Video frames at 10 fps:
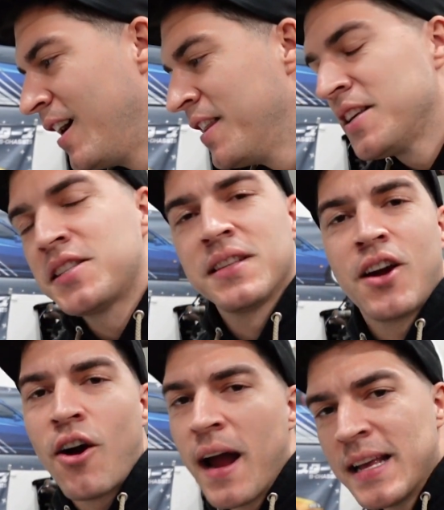This
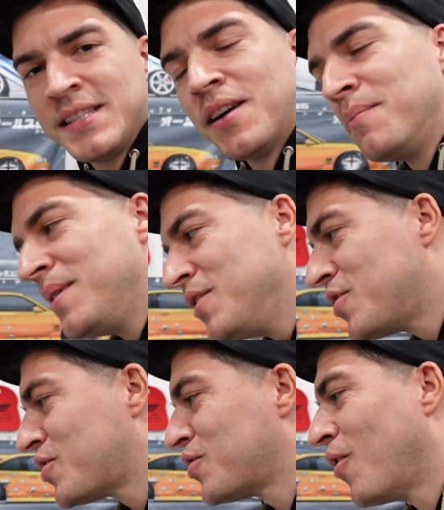car has done me
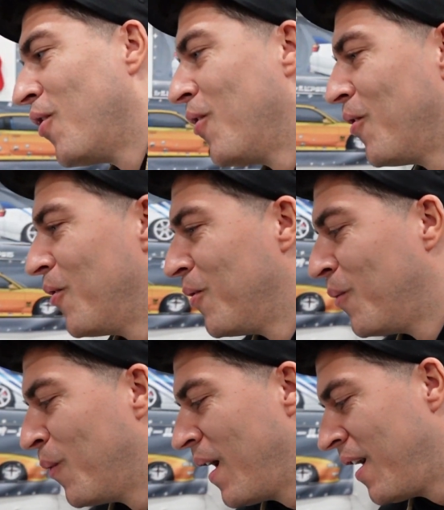
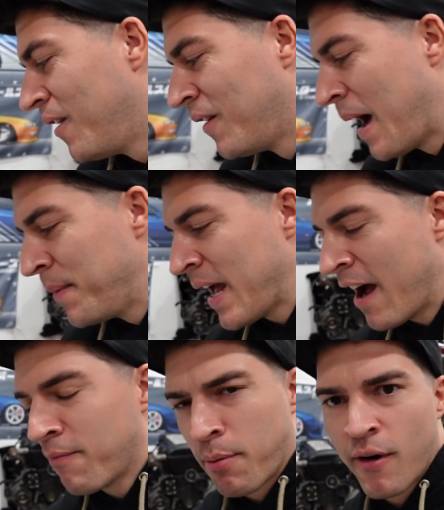so well. I mean,
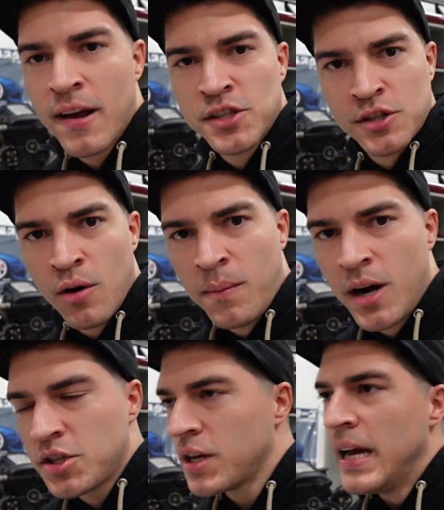I've progressed so
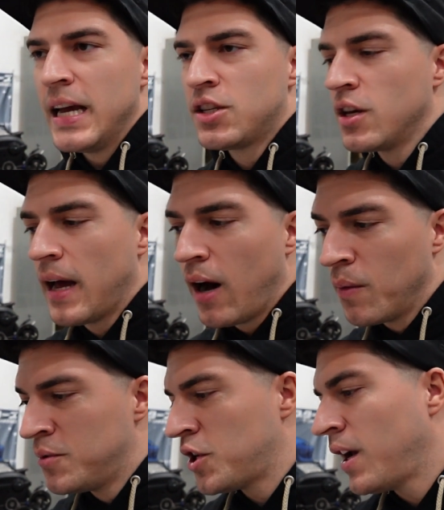much. It's gonna
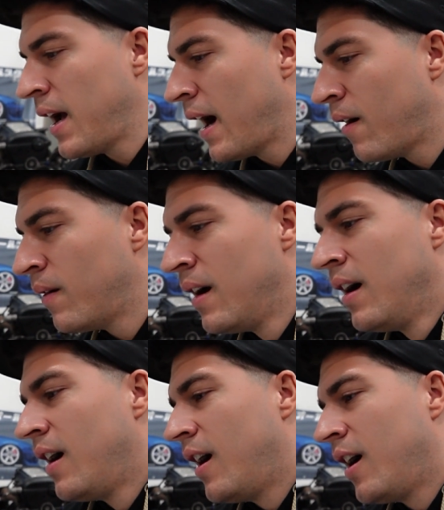help Jay out,
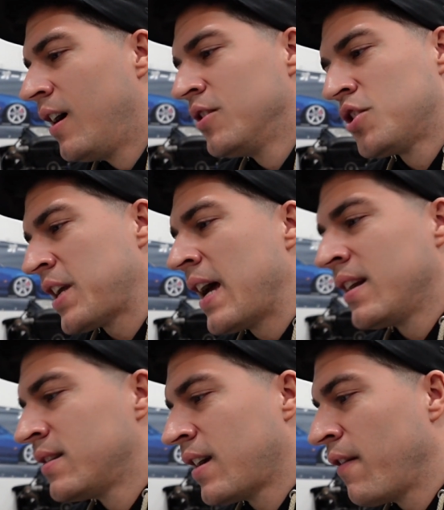just
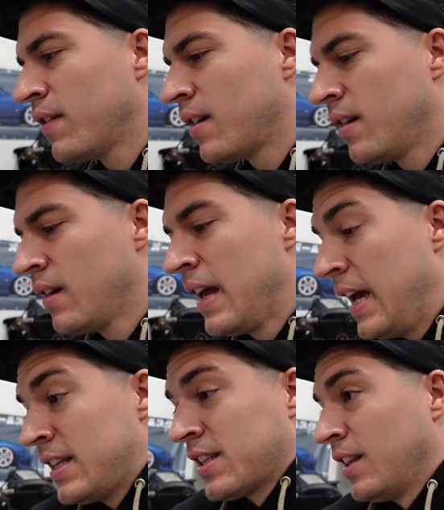adding to everything.
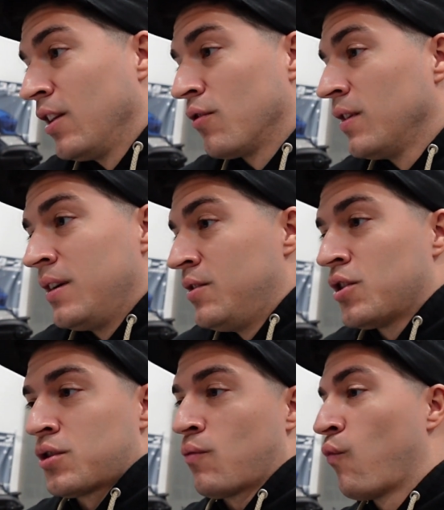It's literally
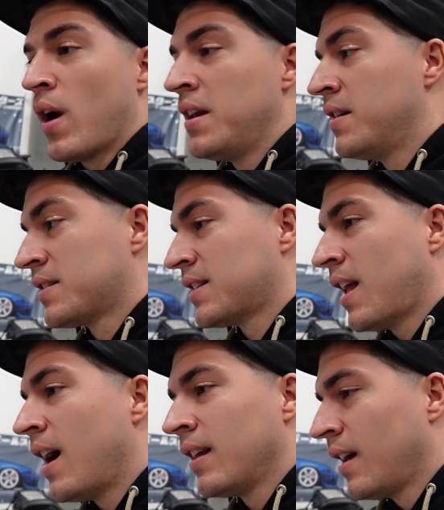just ready to
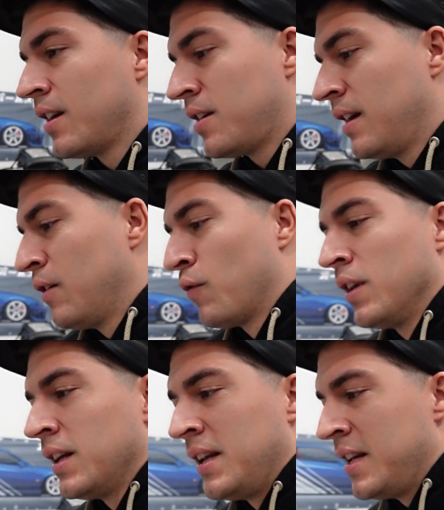slide. Like, it
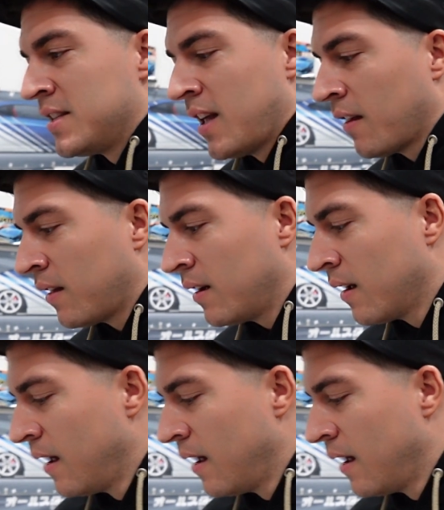really needs nothing.